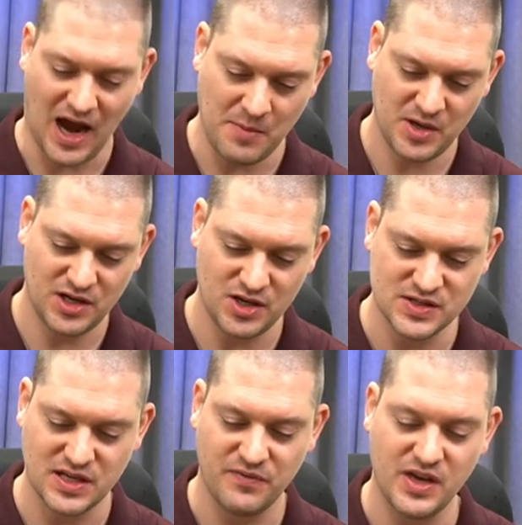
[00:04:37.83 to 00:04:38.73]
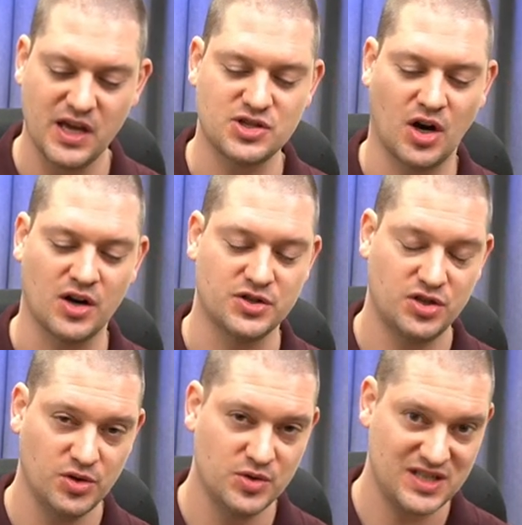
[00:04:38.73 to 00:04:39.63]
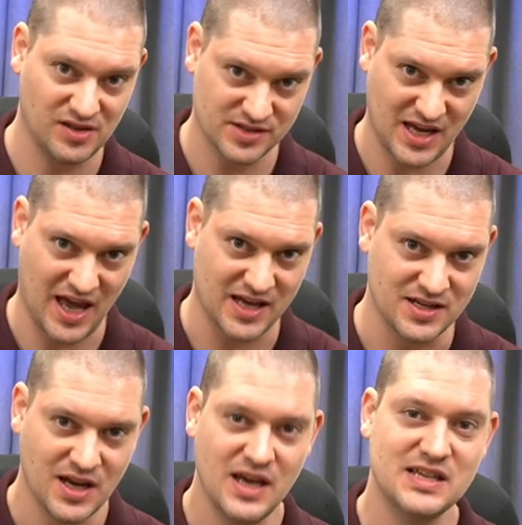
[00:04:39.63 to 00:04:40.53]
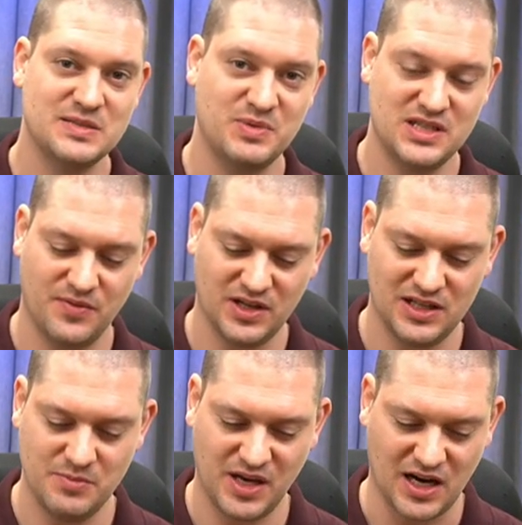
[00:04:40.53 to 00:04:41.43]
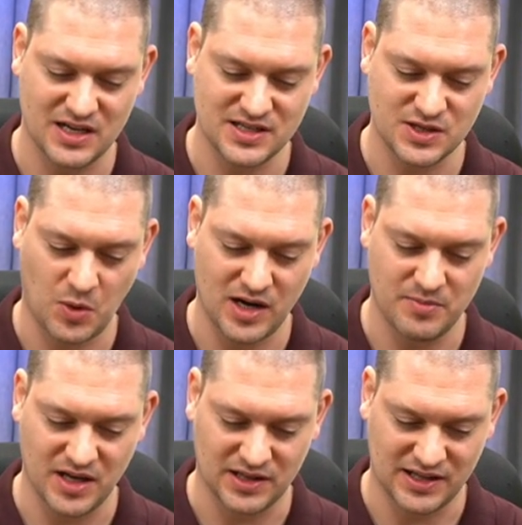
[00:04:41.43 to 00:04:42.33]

I'm gonna use the VHR2 tilt head specifically because it's quite a bit